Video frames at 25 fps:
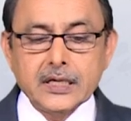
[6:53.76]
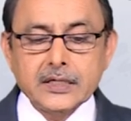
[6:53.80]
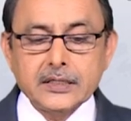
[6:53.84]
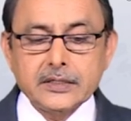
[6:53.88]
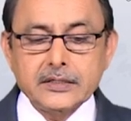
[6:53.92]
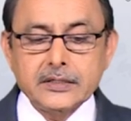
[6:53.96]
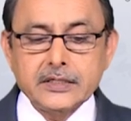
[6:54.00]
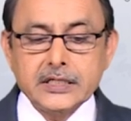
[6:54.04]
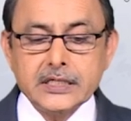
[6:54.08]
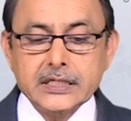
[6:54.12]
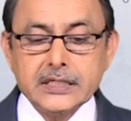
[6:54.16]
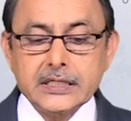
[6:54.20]

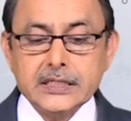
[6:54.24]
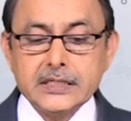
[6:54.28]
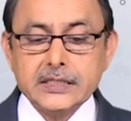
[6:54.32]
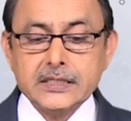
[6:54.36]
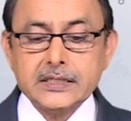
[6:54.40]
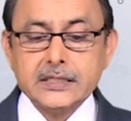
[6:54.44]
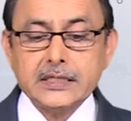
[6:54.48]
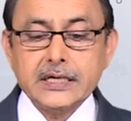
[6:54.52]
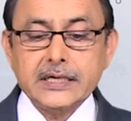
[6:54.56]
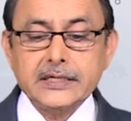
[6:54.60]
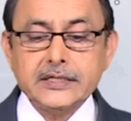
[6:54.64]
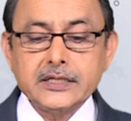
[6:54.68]

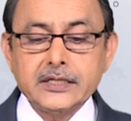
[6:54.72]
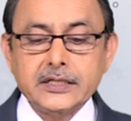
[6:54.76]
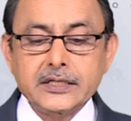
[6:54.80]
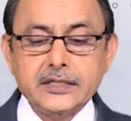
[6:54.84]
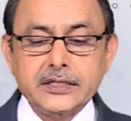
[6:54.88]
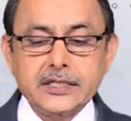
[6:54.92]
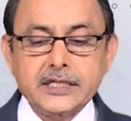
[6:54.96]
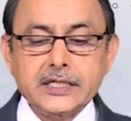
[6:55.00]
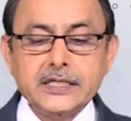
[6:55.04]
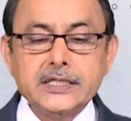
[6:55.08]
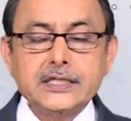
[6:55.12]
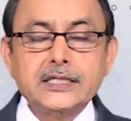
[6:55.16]
these
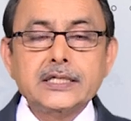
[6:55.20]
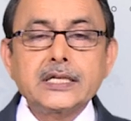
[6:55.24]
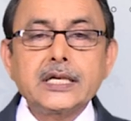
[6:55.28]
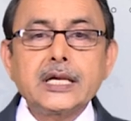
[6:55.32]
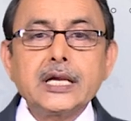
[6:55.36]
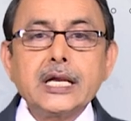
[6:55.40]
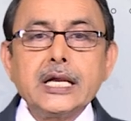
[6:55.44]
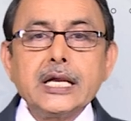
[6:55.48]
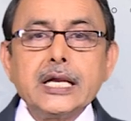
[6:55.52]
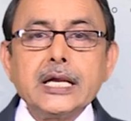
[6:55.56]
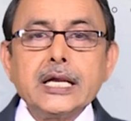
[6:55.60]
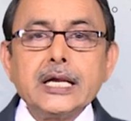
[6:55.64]
categories,
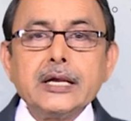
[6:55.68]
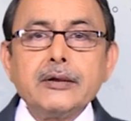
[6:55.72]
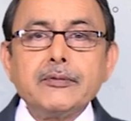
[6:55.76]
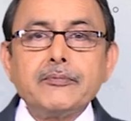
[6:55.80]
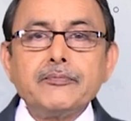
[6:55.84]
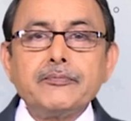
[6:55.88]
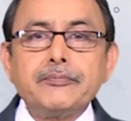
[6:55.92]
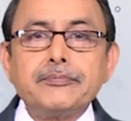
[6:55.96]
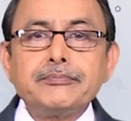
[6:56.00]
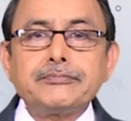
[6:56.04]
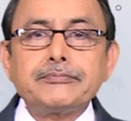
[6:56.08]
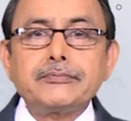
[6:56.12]

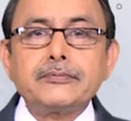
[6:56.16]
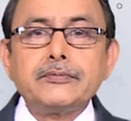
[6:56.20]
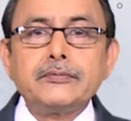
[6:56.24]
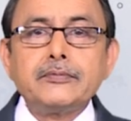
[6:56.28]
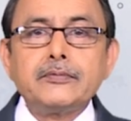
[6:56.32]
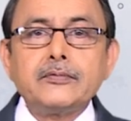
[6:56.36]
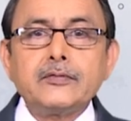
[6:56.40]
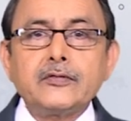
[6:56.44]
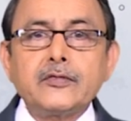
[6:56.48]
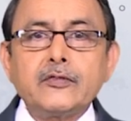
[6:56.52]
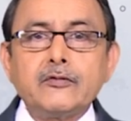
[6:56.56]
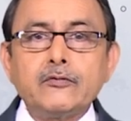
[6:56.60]

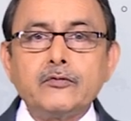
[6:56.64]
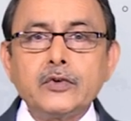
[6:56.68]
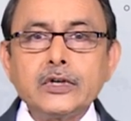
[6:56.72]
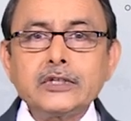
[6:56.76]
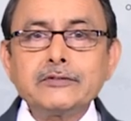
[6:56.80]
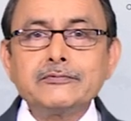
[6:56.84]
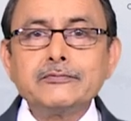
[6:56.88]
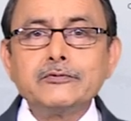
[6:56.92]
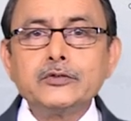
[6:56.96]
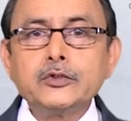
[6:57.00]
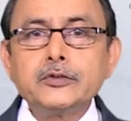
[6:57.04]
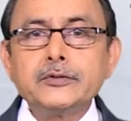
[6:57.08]

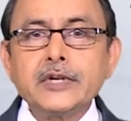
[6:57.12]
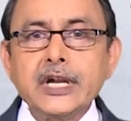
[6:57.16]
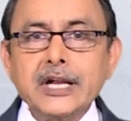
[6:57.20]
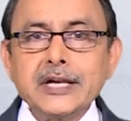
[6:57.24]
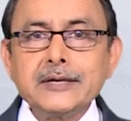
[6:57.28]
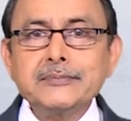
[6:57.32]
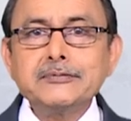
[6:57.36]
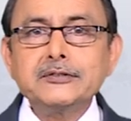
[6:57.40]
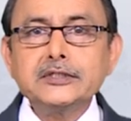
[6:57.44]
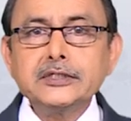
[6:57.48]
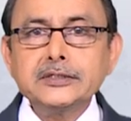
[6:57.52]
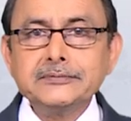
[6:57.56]
what would
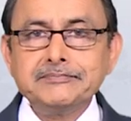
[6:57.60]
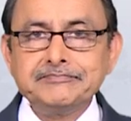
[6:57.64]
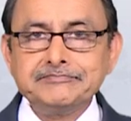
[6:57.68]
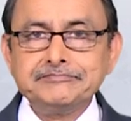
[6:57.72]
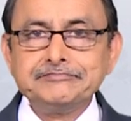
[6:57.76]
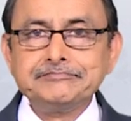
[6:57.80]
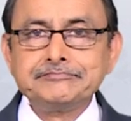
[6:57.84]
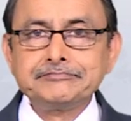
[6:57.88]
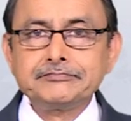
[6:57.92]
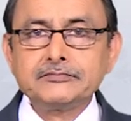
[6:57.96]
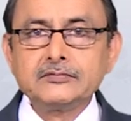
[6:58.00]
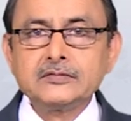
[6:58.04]
happen?
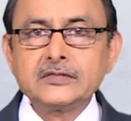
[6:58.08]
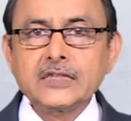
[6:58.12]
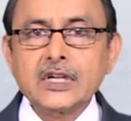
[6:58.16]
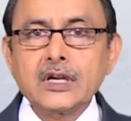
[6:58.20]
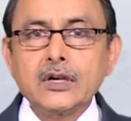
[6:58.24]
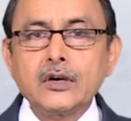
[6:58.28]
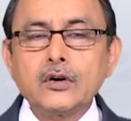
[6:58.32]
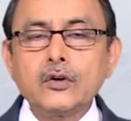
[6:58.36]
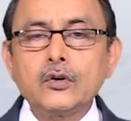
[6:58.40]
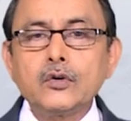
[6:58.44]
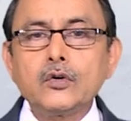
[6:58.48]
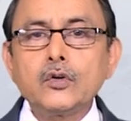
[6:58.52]

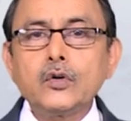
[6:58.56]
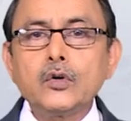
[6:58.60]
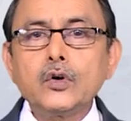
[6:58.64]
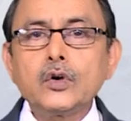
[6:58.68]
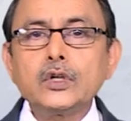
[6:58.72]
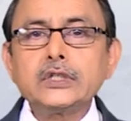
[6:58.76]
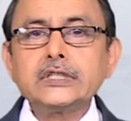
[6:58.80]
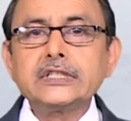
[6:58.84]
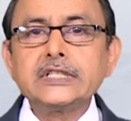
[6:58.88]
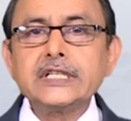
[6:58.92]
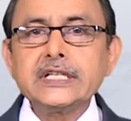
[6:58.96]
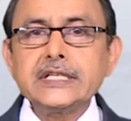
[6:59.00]

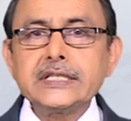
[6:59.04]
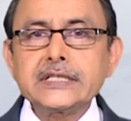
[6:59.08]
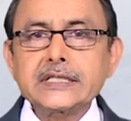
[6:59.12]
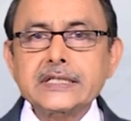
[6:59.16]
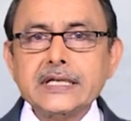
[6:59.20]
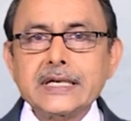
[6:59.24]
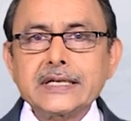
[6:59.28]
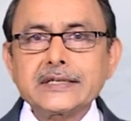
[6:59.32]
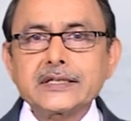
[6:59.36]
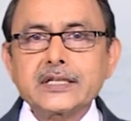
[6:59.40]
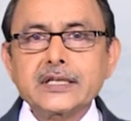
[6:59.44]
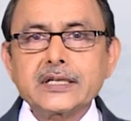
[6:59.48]
All these
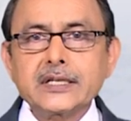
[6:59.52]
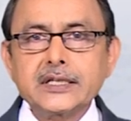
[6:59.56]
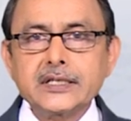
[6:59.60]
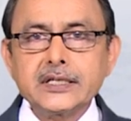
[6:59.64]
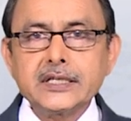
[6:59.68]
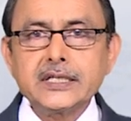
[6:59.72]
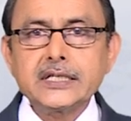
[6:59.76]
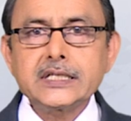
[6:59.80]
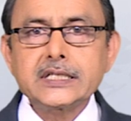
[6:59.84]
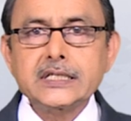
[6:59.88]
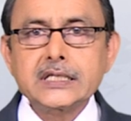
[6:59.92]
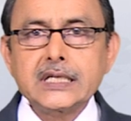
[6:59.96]

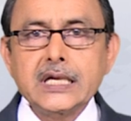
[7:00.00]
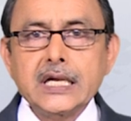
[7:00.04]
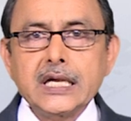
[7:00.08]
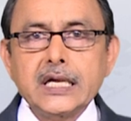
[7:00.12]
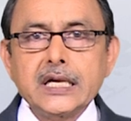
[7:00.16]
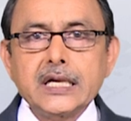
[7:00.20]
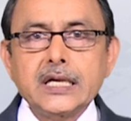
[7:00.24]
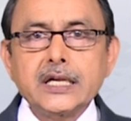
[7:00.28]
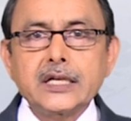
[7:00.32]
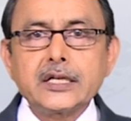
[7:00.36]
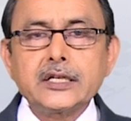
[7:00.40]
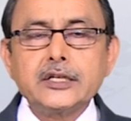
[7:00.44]
categories,
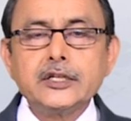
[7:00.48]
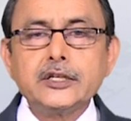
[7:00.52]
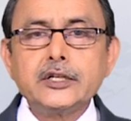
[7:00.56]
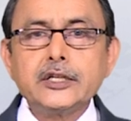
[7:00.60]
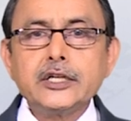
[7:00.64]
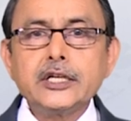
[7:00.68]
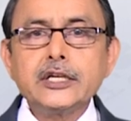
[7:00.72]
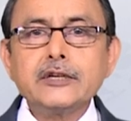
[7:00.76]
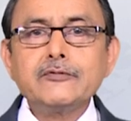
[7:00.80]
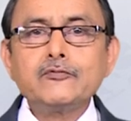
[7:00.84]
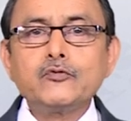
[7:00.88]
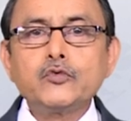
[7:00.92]

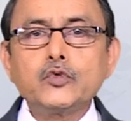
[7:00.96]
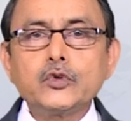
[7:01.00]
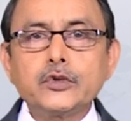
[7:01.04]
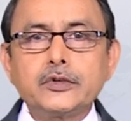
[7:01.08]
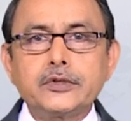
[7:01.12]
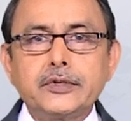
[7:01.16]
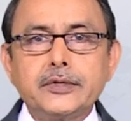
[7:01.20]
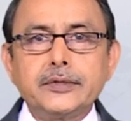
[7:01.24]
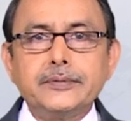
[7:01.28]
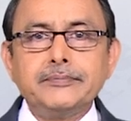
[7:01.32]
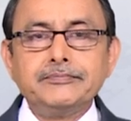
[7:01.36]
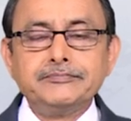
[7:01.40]
they
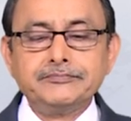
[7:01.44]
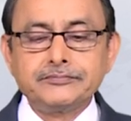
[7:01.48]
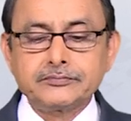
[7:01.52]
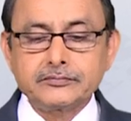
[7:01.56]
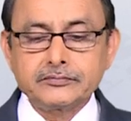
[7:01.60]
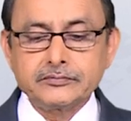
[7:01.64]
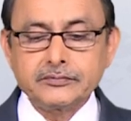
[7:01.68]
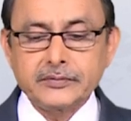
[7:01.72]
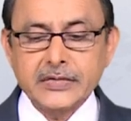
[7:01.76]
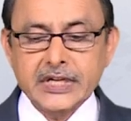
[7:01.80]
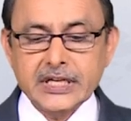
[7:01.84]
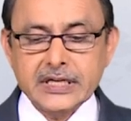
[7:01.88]
would
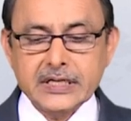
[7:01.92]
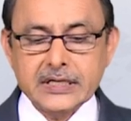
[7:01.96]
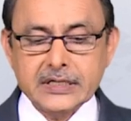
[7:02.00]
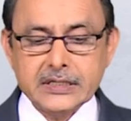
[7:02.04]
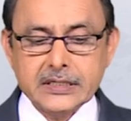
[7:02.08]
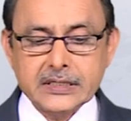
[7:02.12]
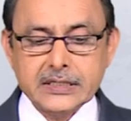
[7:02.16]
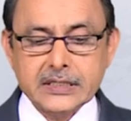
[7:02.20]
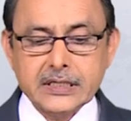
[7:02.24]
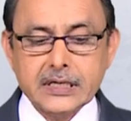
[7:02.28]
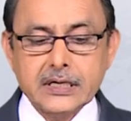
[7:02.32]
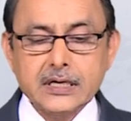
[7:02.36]
make
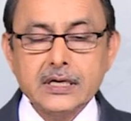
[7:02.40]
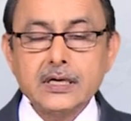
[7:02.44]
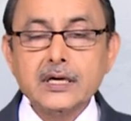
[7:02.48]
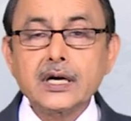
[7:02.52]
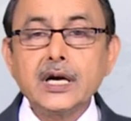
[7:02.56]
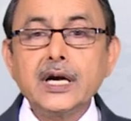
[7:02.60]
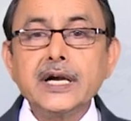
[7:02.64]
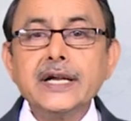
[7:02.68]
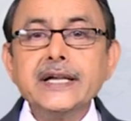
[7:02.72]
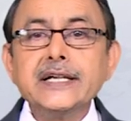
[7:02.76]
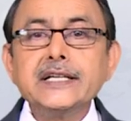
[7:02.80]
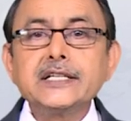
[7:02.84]
us
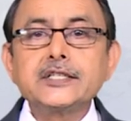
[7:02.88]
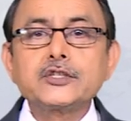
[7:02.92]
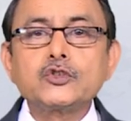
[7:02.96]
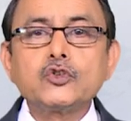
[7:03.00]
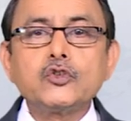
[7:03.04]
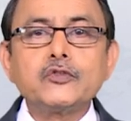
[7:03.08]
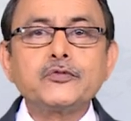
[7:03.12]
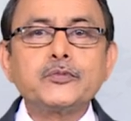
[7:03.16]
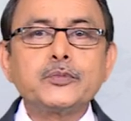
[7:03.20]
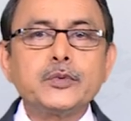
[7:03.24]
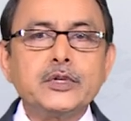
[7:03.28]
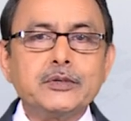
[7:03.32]
kinds
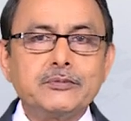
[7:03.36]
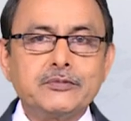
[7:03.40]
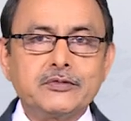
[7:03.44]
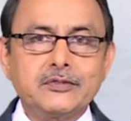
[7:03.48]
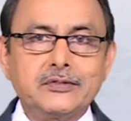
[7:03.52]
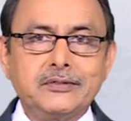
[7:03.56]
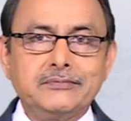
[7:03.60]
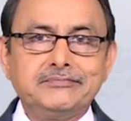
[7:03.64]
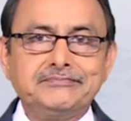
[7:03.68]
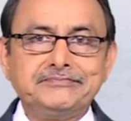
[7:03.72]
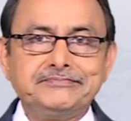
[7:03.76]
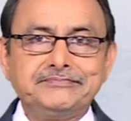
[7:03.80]
of
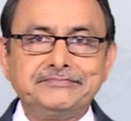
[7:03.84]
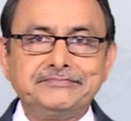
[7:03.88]
people,